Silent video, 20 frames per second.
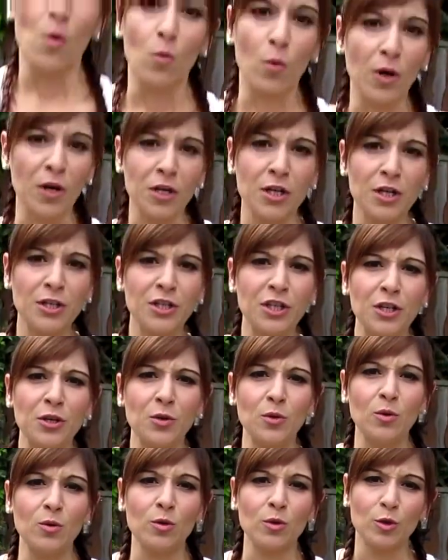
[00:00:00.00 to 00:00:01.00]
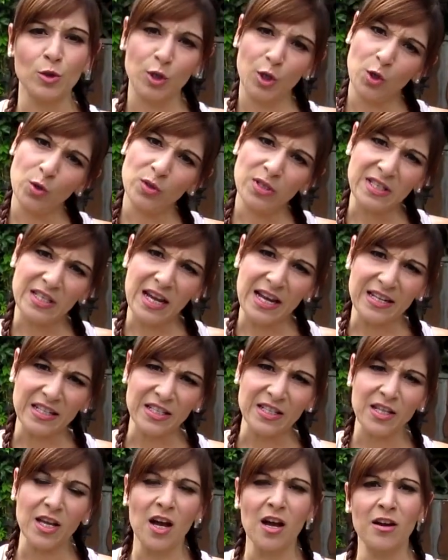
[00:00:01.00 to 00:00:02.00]
We're gonna do 2
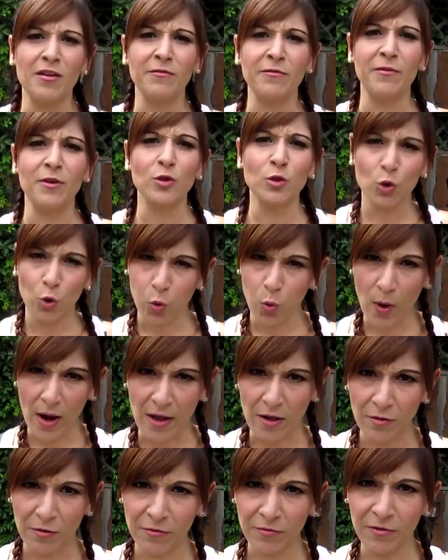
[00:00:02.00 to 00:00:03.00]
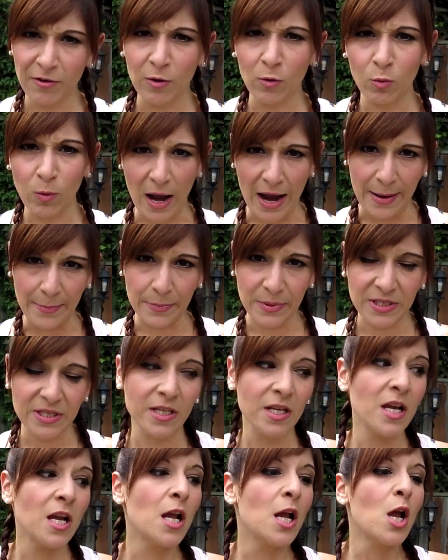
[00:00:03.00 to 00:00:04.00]
sets of 12
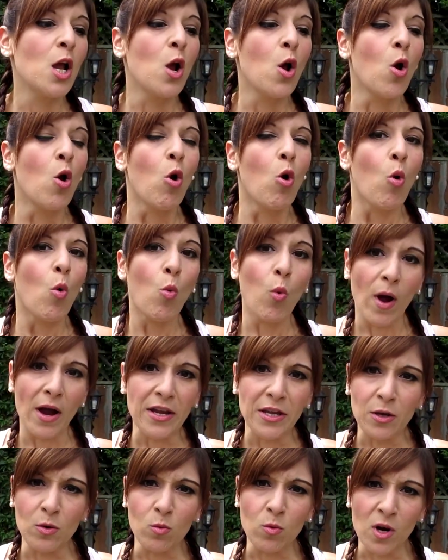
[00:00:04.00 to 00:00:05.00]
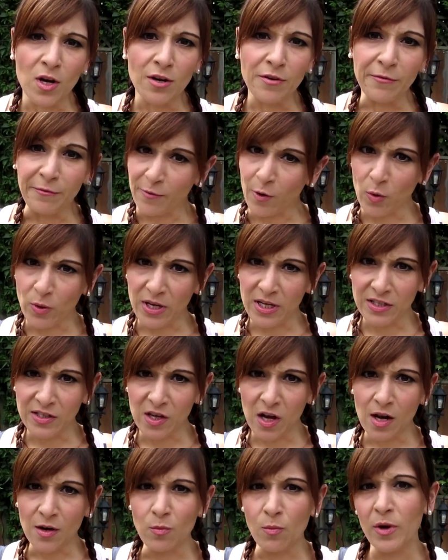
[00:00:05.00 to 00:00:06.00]
reps. What you wanna
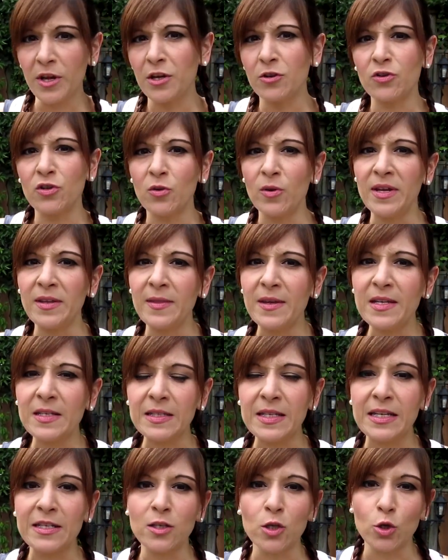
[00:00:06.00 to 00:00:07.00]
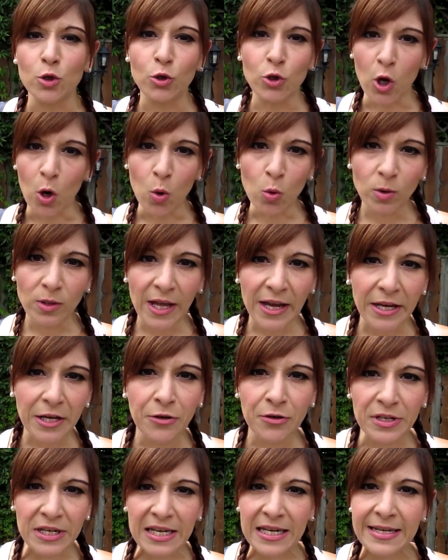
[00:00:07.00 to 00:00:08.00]
focus on when you're doing this is don't let
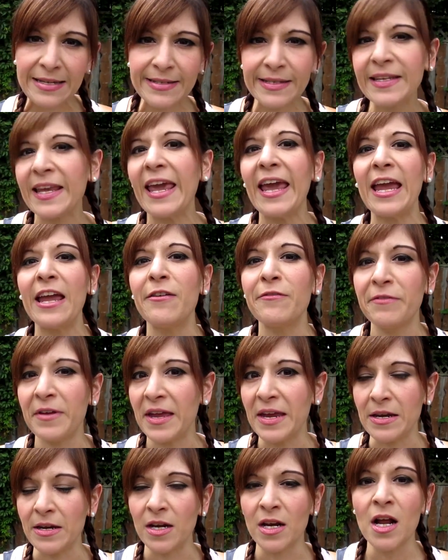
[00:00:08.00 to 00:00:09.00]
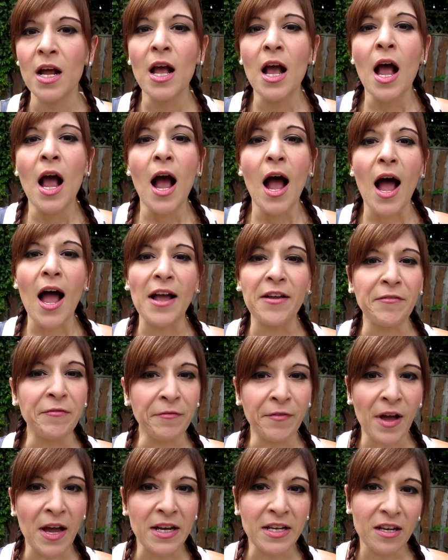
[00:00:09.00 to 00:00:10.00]
your knees cave in. I
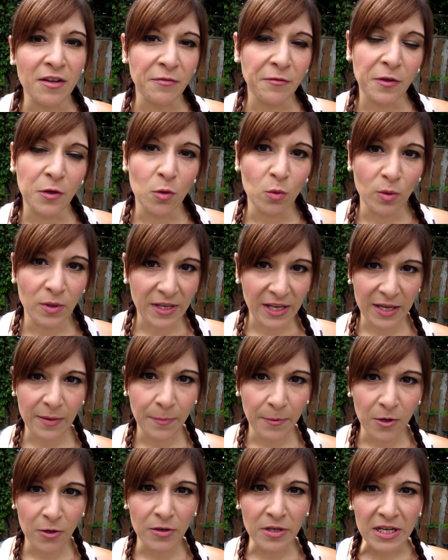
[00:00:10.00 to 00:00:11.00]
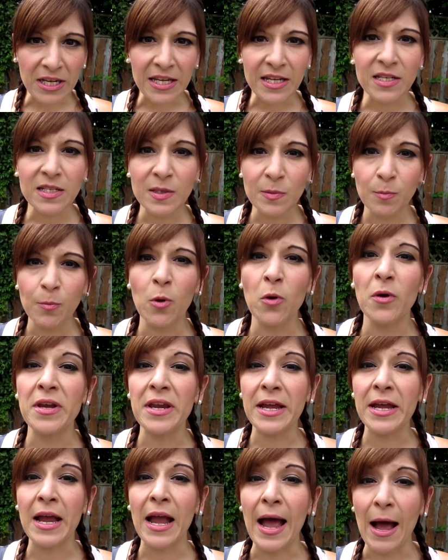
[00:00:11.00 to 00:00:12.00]
find if you keep your knees
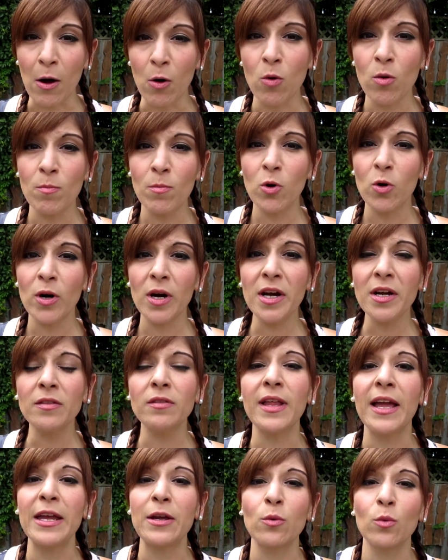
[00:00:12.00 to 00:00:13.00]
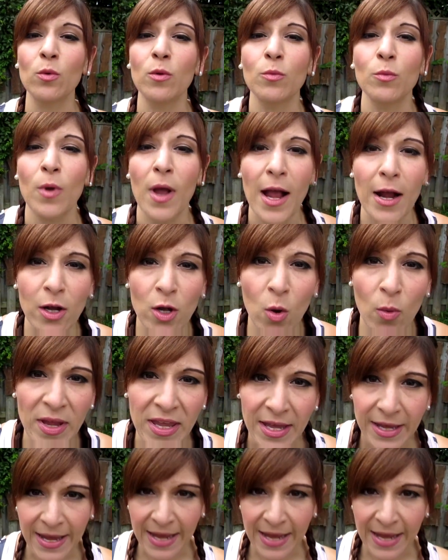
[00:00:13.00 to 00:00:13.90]
pointing out more, like going